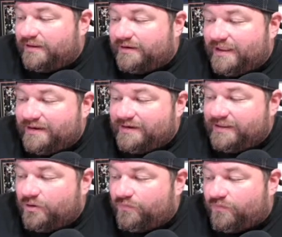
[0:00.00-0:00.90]

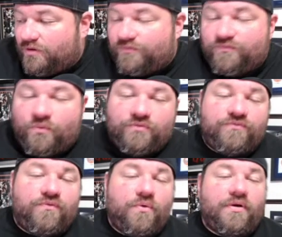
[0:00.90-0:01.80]
9-8 overall,
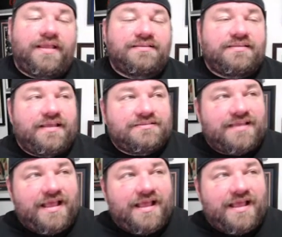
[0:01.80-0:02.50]
4-4 ATS